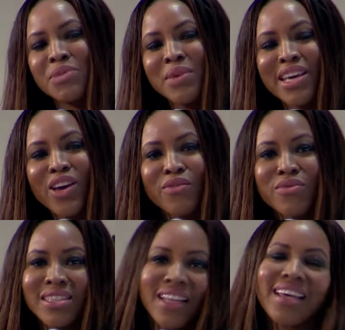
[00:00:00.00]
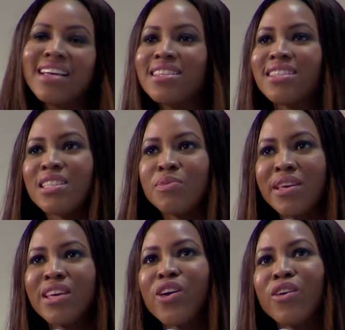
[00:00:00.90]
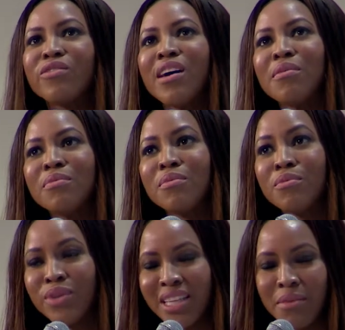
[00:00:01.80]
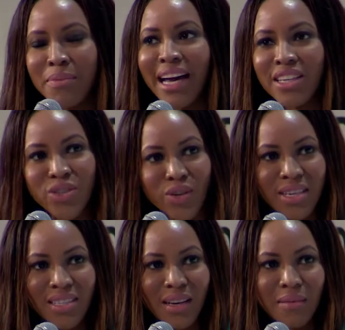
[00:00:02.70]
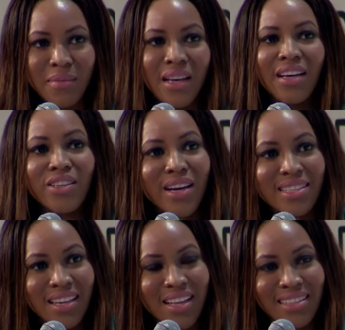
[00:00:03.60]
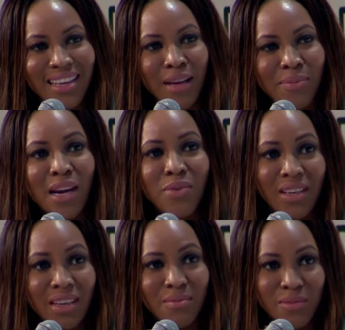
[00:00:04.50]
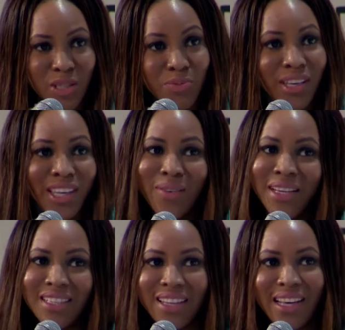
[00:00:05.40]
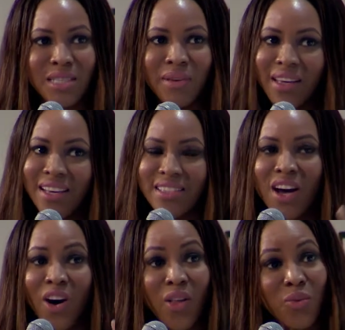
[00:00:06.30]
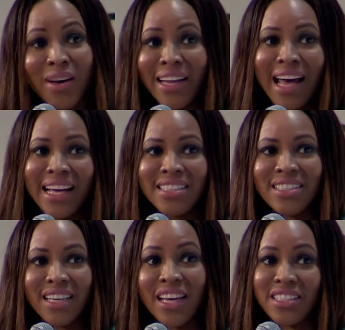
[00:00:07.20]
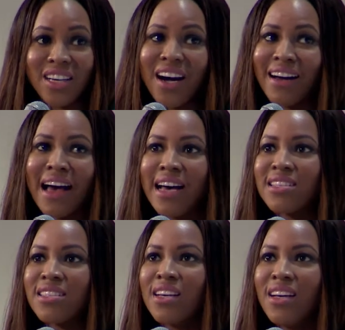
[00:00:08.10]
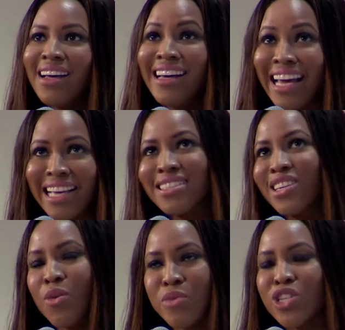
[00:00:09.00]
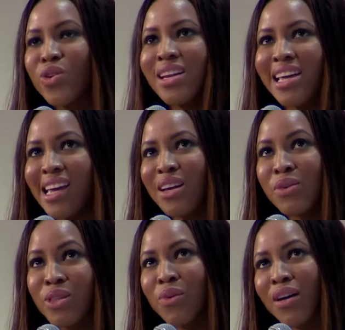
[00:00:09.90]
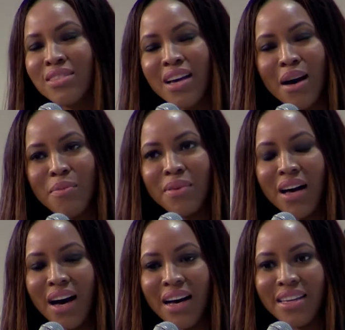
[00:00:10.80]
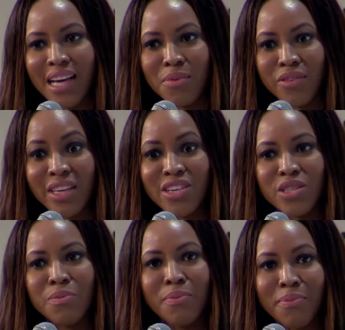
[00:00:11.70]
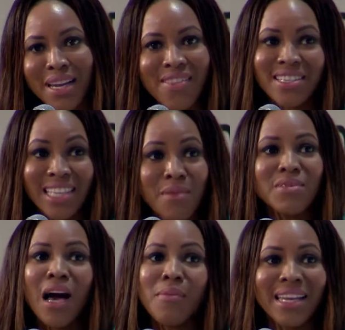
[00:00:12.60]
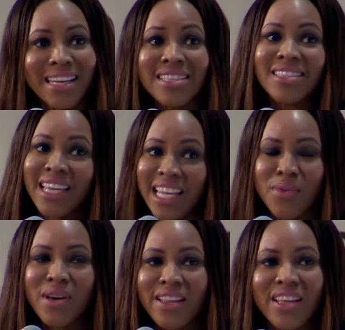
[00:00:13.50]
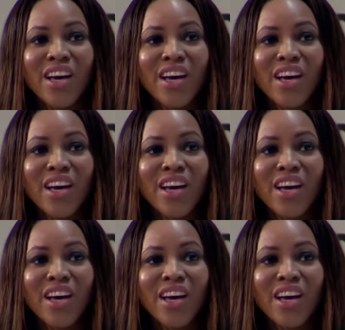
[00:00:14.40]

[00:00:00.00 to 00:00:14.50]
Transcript: speaking of resilience and speaking of bringing back tourism, Your Excellency Akbar, I want to just bring you into this, because on the one hand, Qatar has an excellent opportunity with the World Cup in a couple of years, but at the same time, it is dealing with